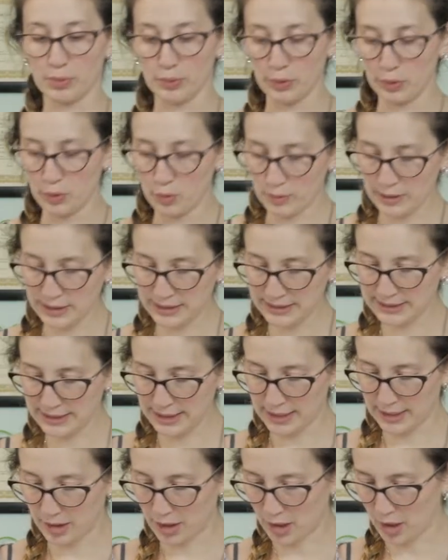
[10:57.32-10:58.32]
blue ones
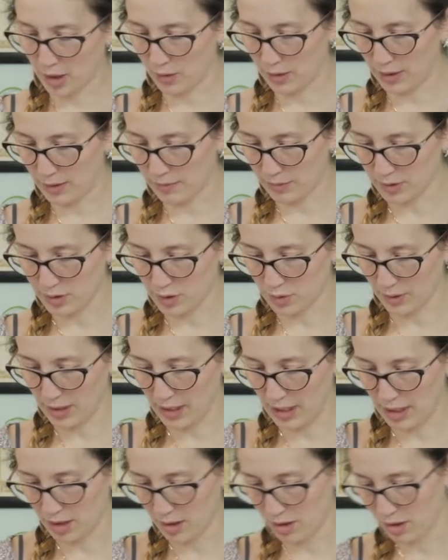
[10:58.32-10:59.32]
and go in
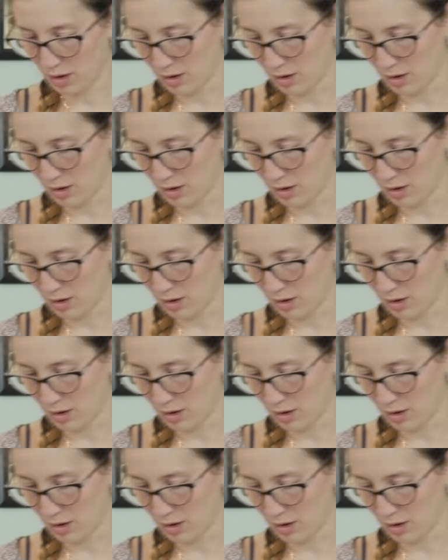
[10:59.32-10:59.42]
between